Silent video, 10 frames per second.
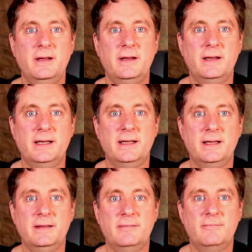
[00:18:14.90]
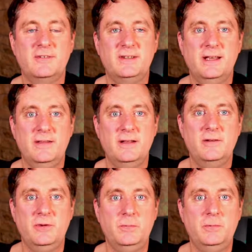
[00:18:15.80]
and say that
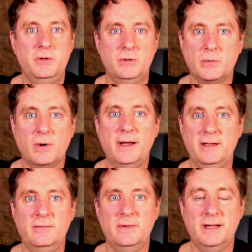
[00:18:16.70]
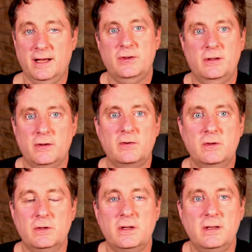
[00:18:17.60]
if you do it right, it actually looks
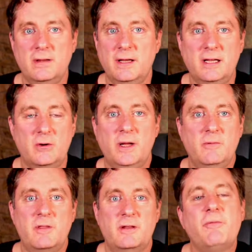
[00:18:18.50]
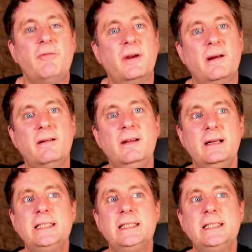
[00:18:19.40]
good and they get away with it at Faire.